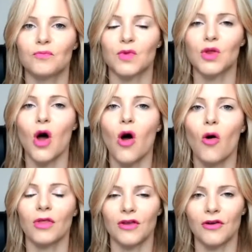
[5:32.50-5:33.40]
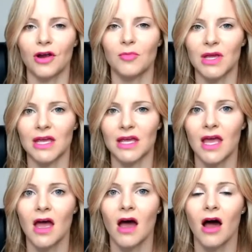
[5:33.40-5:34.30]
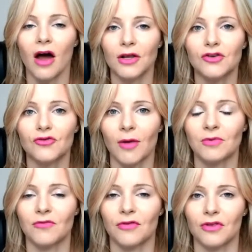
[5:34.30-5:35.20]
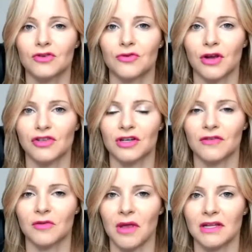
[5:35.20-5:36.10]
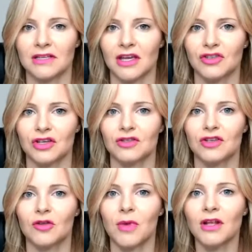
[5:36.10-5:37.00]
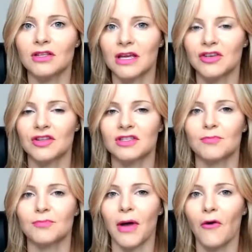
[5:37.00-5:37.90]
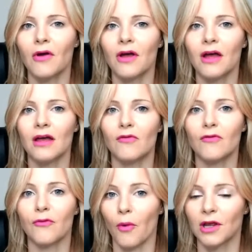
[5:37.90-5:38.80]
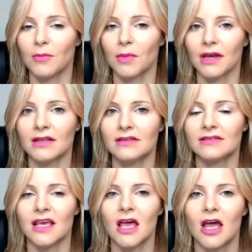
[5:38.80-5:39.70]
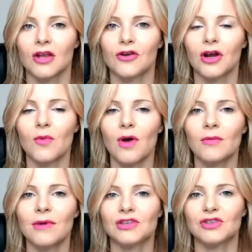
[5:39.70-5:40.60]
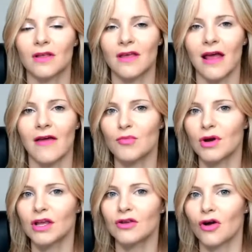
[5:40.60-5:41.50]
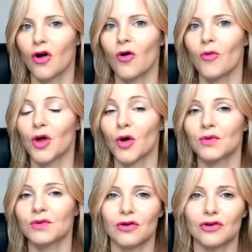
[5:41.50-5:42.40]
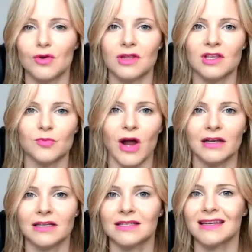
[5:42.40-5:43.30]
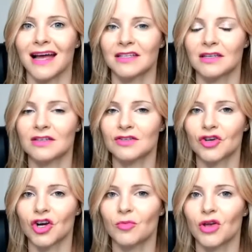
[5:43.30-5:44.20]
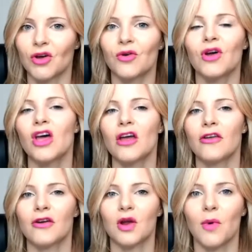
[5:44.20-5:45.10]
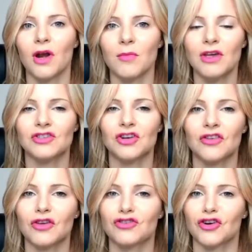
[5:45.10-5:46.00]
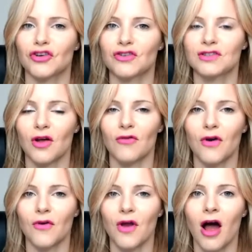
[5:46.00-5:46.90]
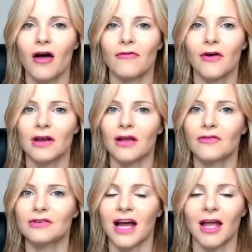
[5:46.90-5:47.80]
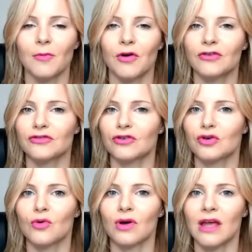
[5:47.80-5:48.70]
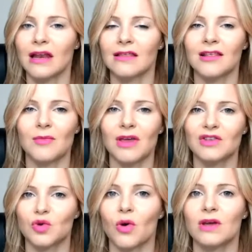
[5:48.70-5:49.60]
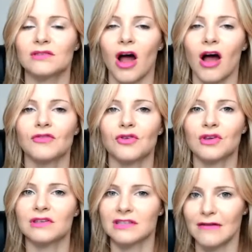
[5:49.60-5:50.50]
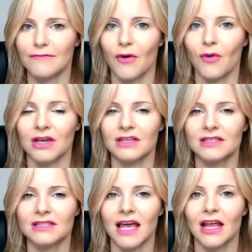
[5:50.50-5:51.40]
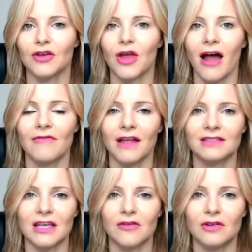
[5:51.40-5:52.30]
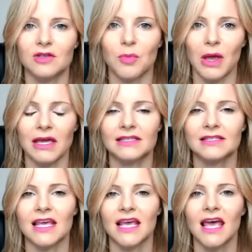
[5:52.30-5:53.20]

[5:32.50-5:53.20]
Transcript: know that you're going to be uninterrupted for the duration of the meditation. So the meditation's about 40 minutes. And you're going to want to make sure that everybody in your home knows that you're doing this practice and not to disturb you. You're going to want to make sure that you turn your cell phone off or any other timers or no, anything that makes noise off so you can stay focused and you have that sacred space.